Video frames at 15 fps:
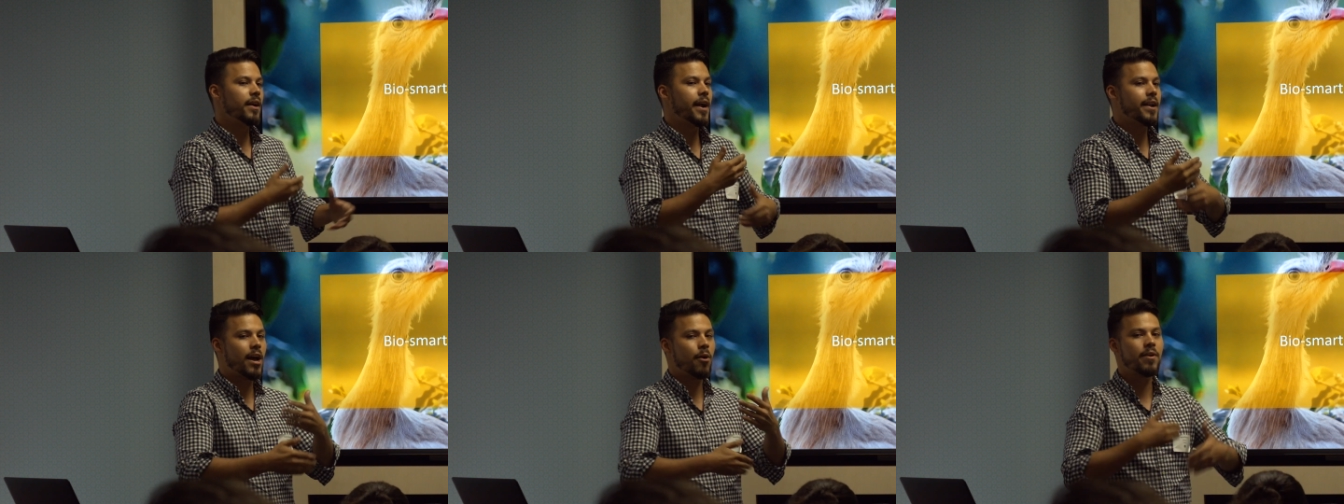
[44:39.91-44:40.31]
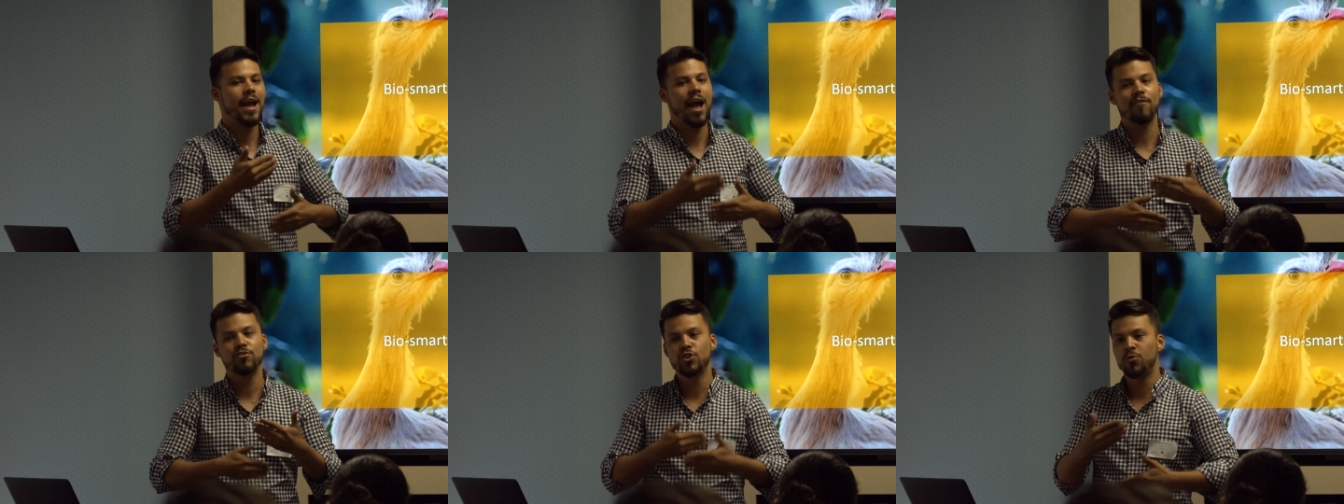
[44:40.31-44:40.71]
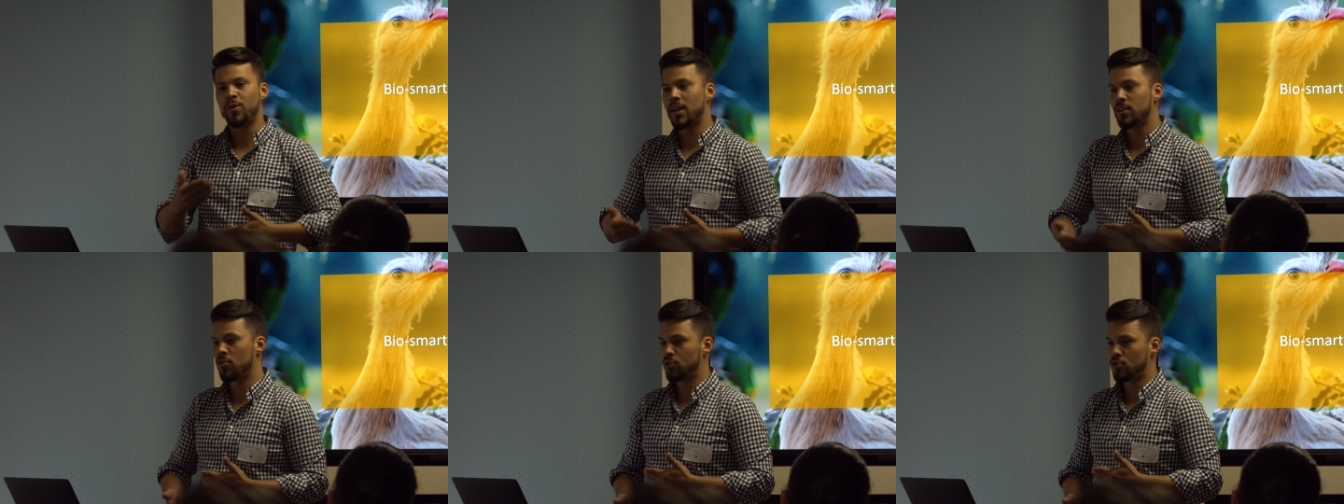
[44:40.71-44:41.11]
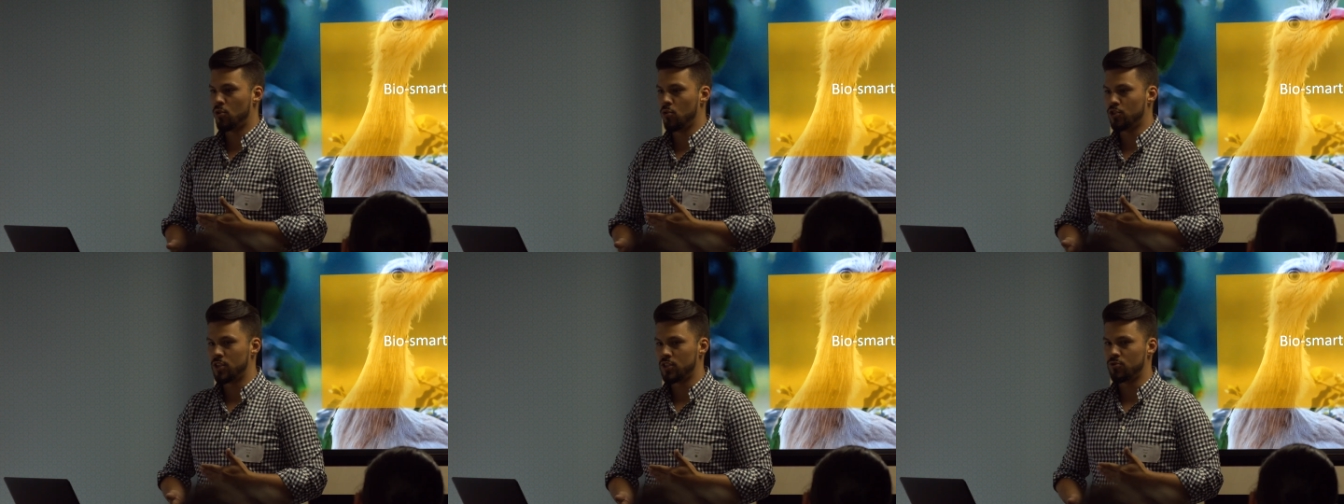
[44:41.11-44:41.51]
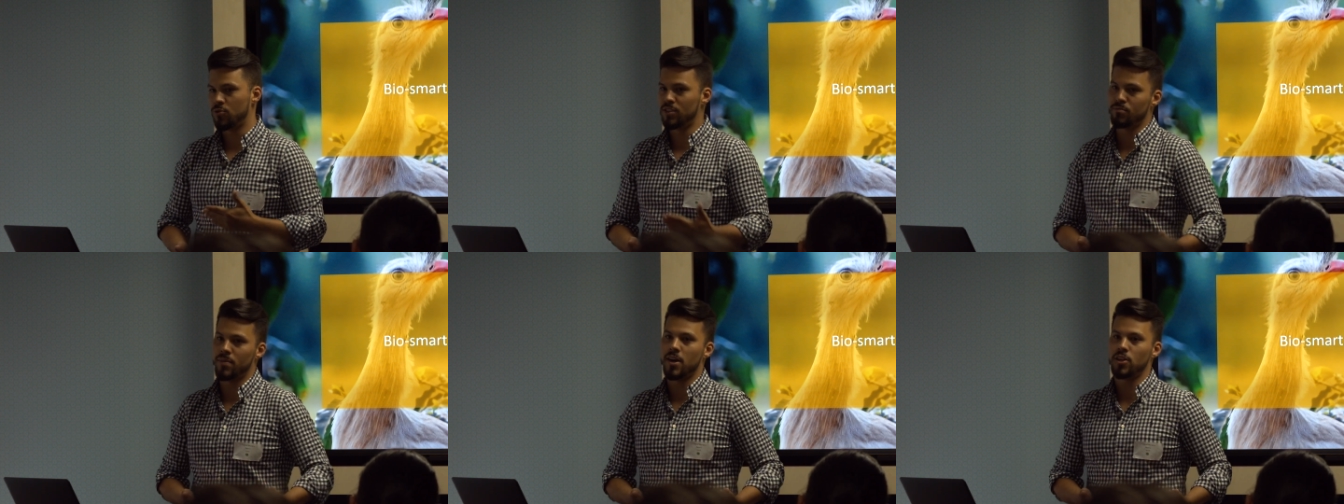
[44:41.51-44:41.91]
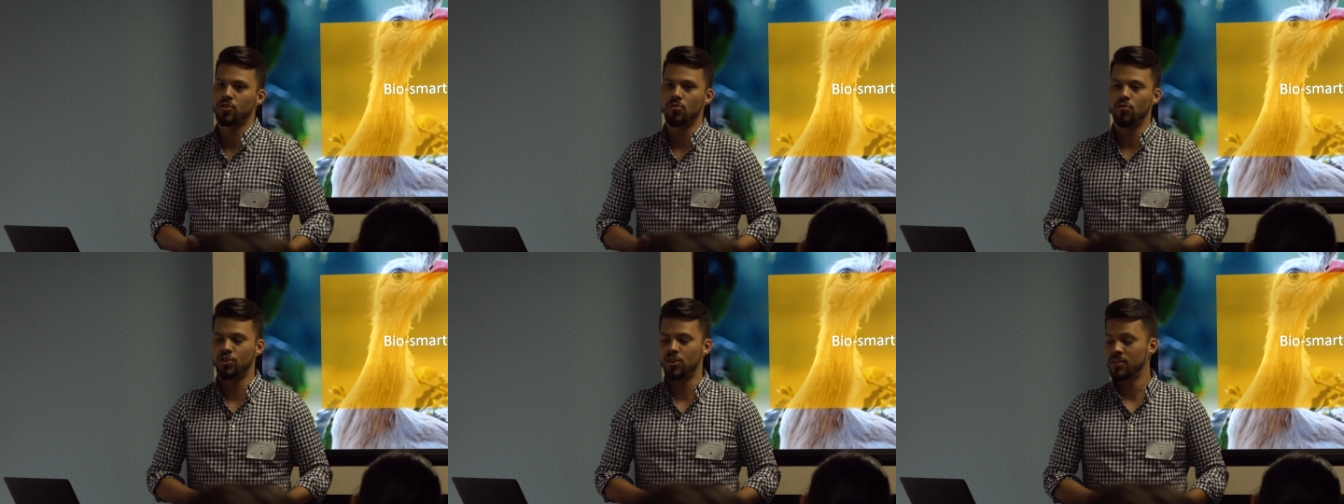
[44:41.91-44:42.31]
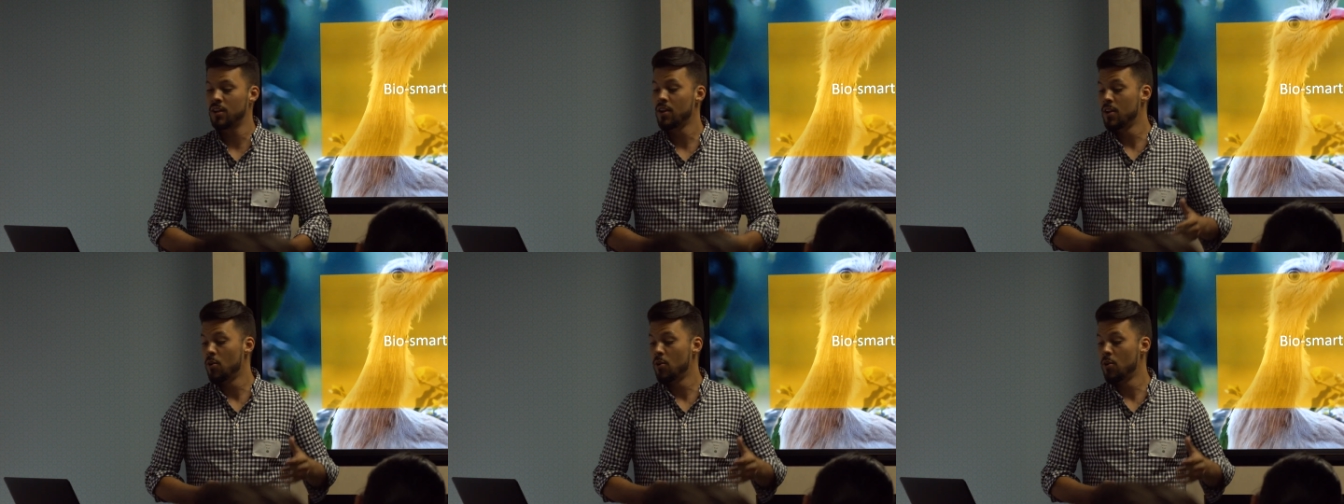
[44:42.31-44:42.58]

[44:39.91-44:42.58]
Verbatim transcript: and now we have to create those solutions, those smart solutions.